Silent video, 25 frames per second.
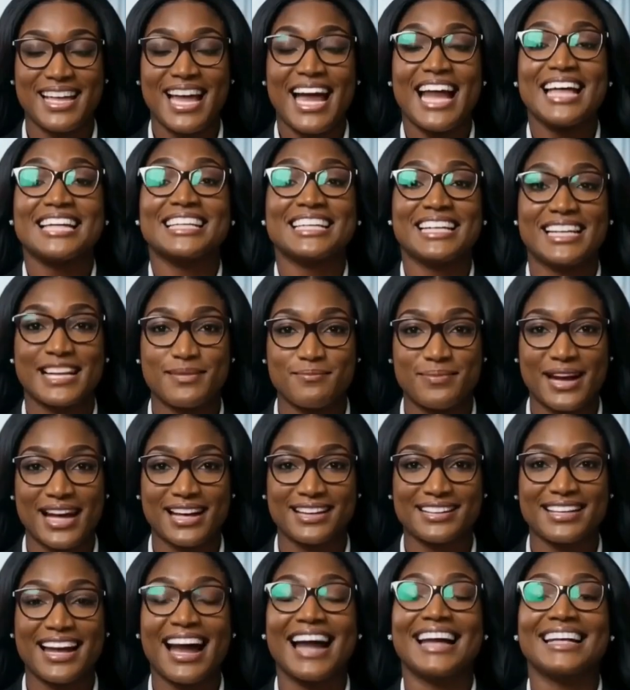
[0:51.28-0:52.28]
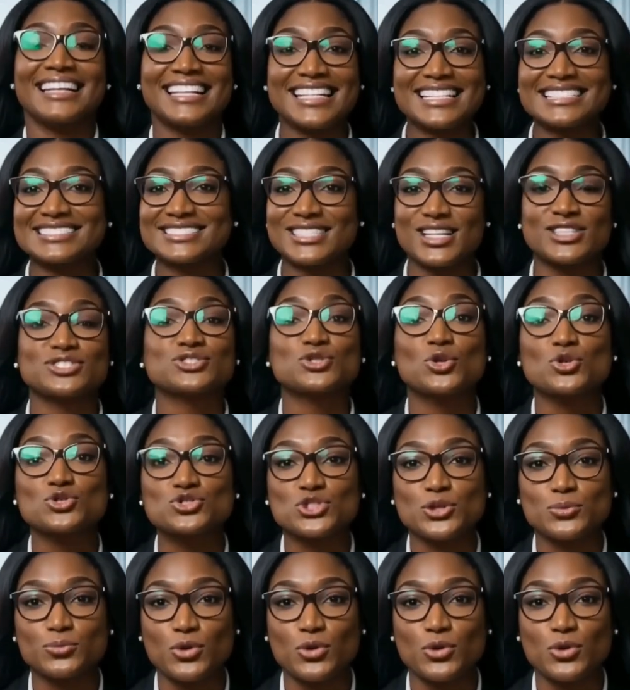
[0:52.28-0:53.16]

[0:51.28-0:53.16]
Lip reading: An email, a list, a social